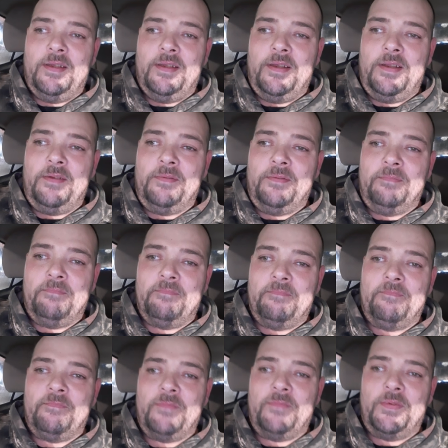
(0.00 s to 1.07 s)
And
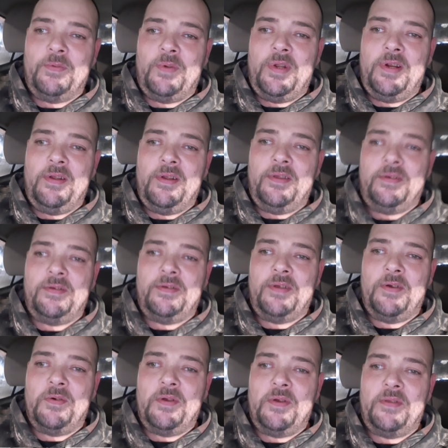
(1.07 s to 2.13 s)
when I hear this
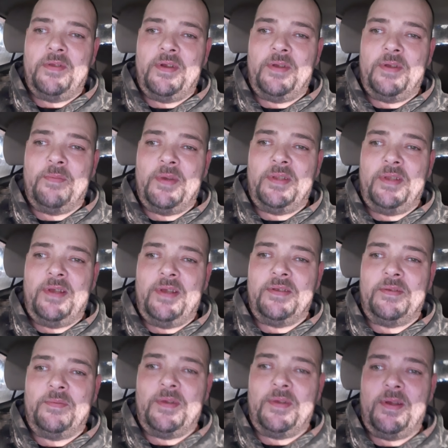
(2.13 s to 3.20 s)
song, I think about that
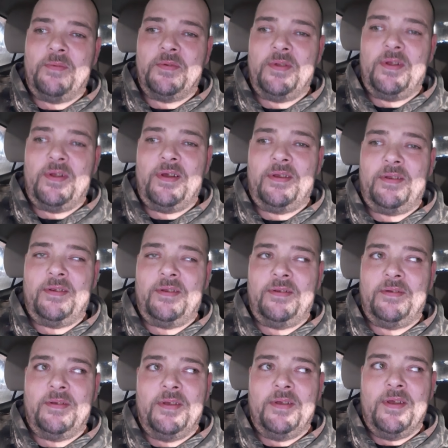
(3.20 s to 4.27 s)
sometimes, like,
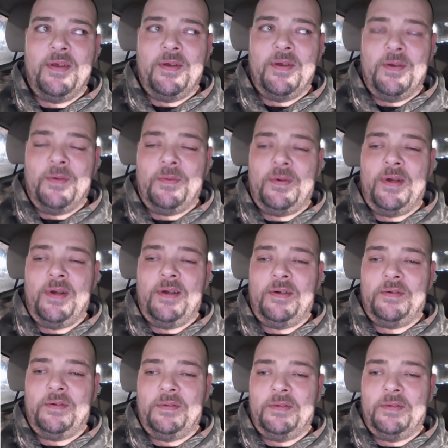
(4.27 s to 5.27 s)
wow,